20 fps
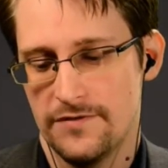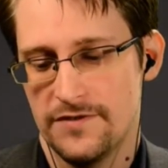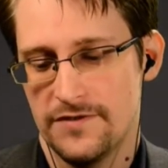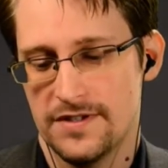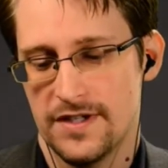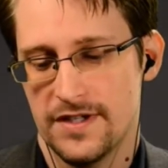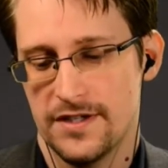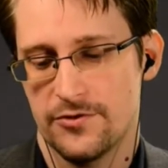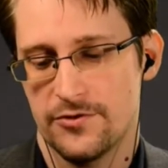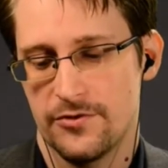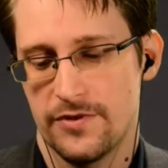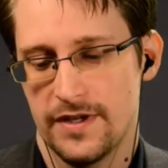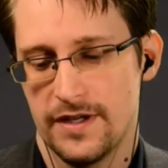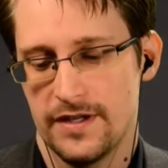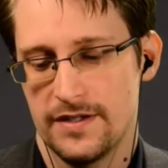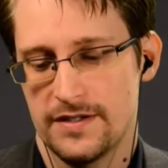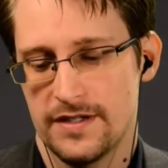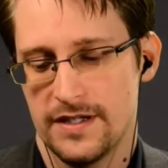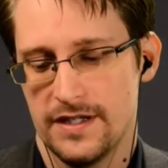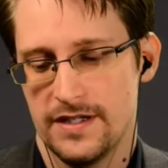One of the central
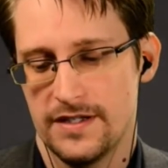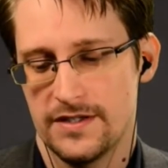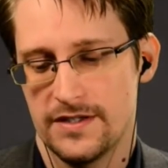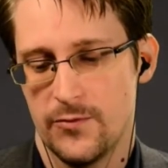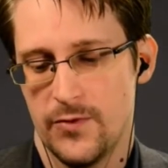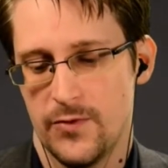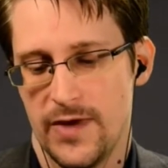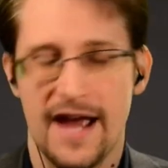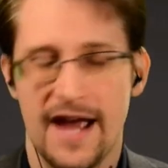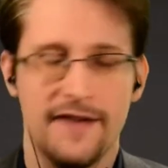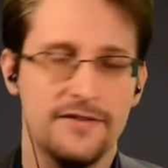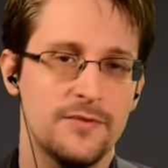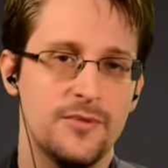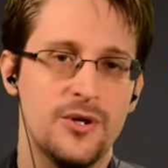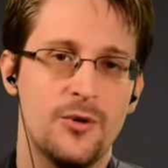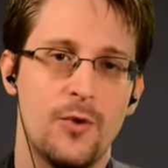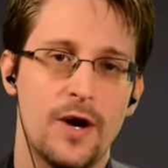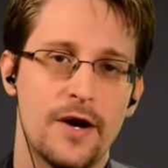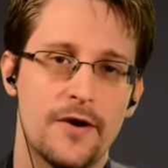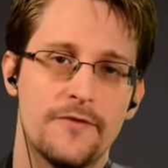things is we
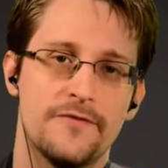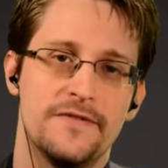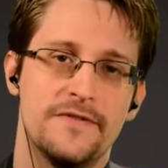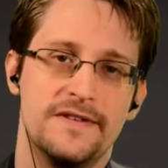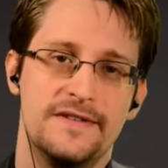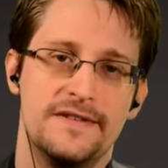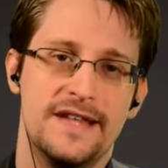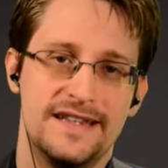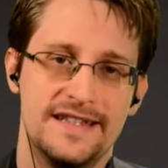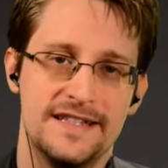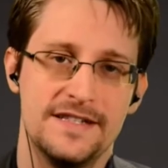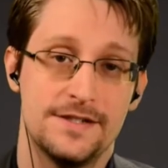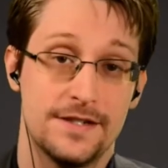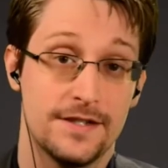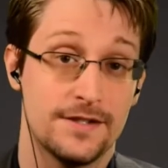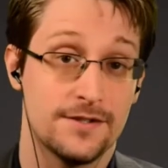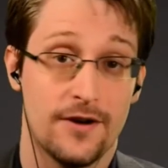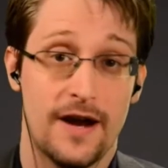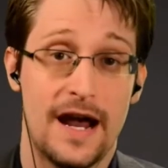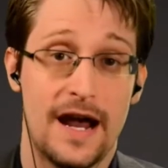have to be aware that
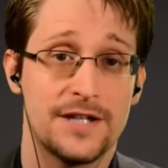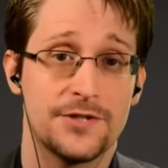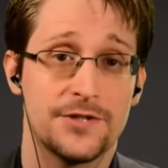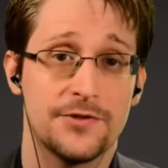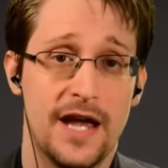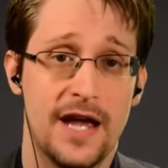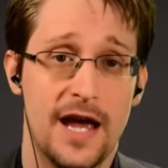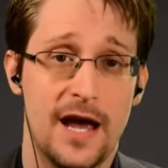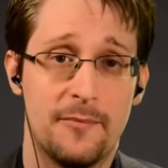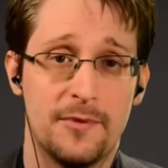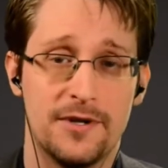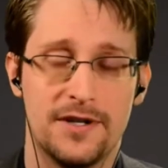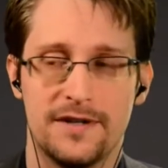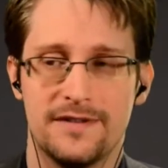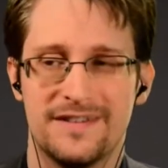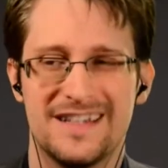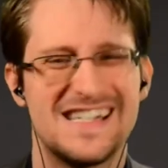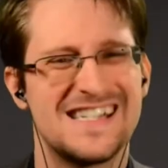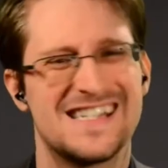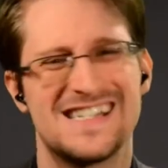these things are actually
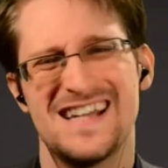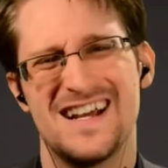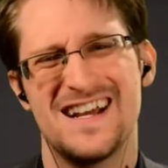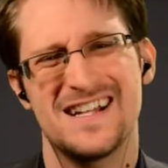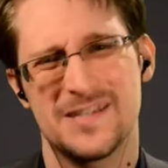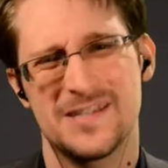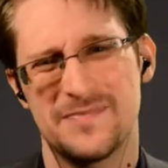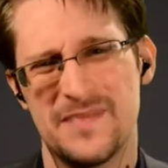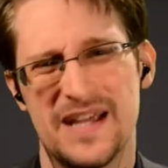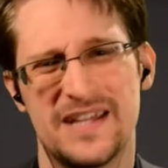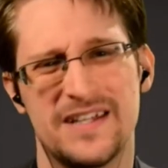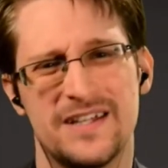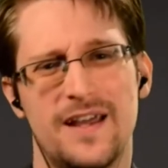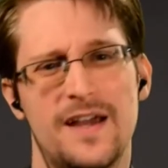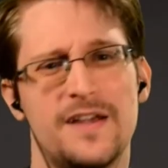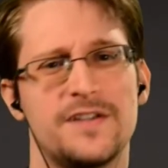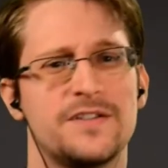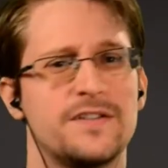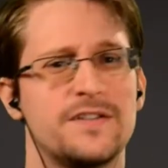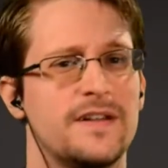happening, that it's not
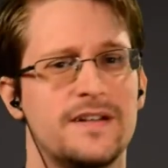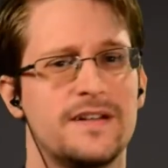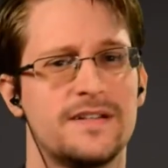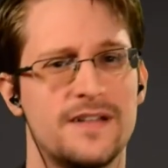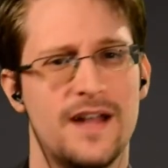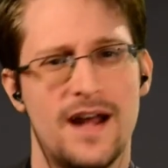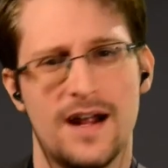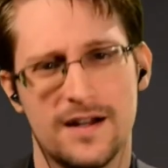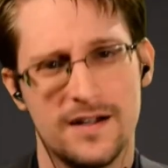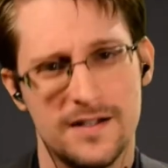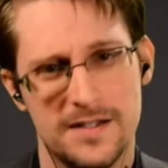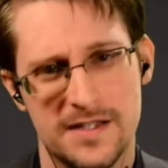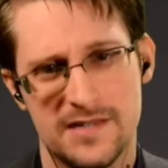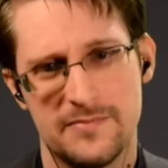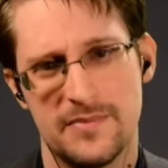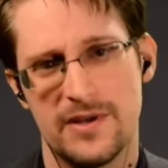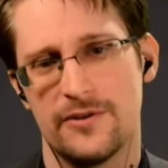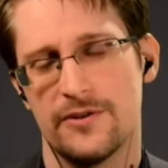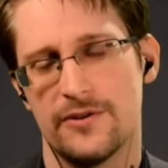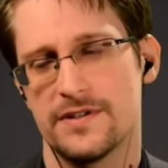speculation, that it's not
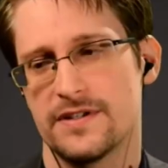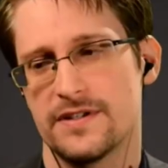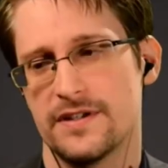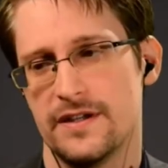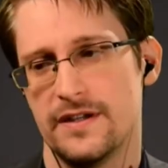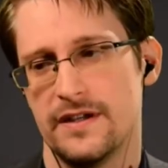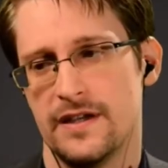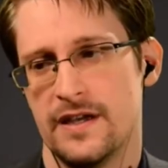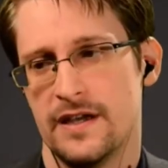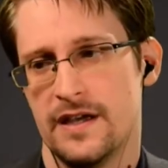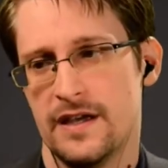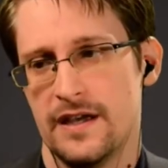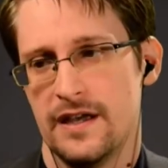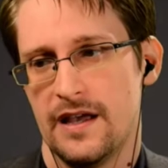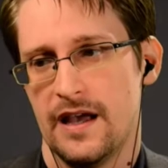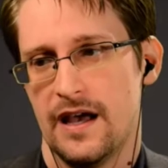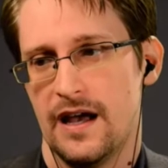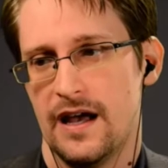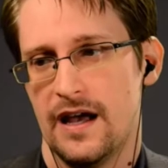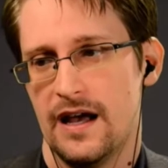conspiracy.
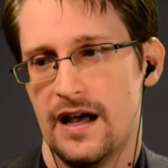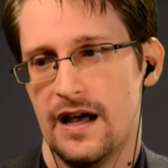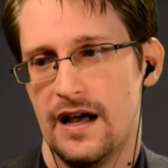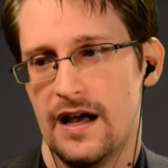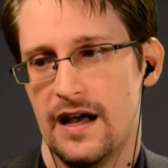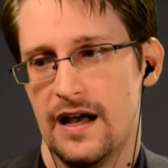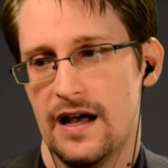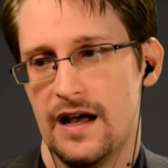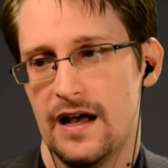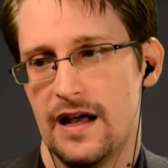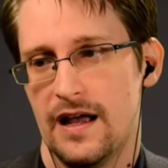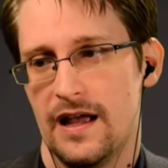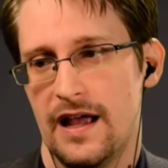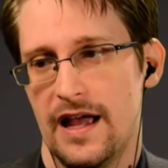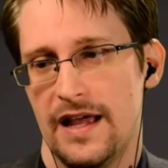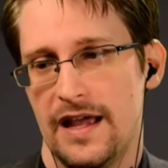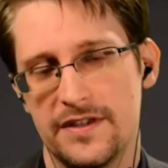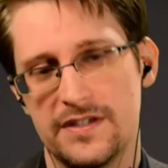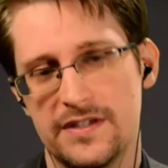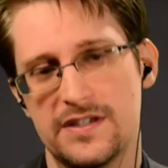
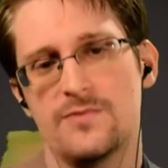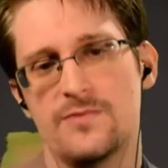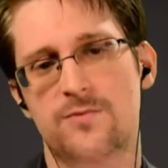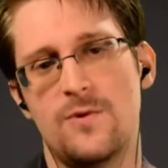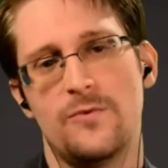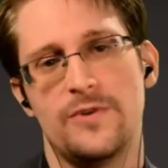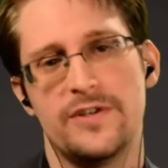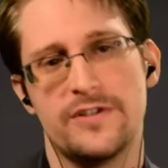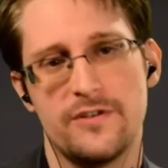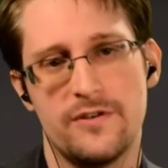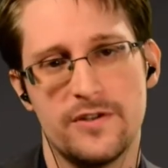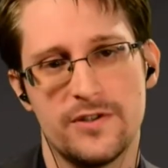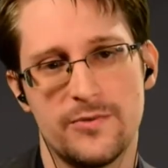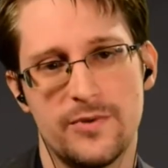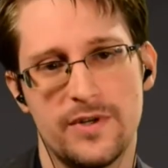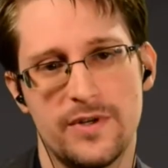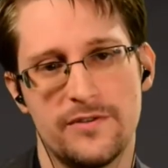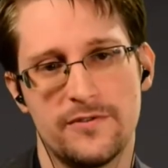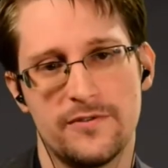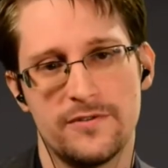And this is what we
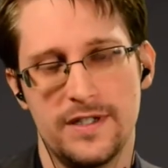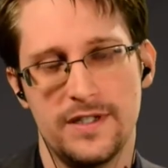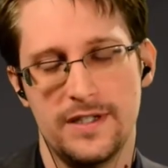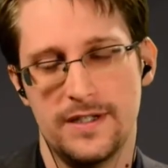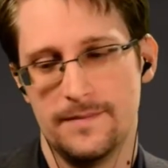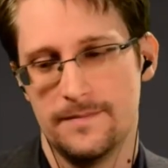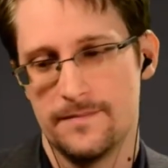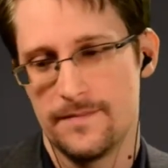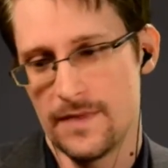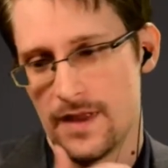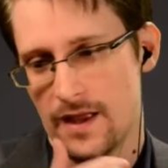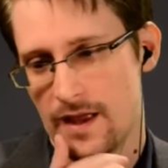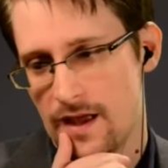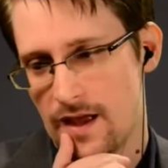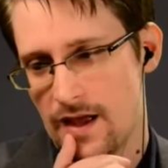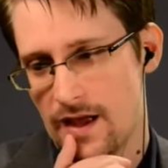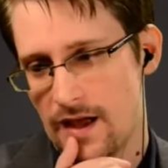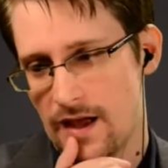saw in 2013.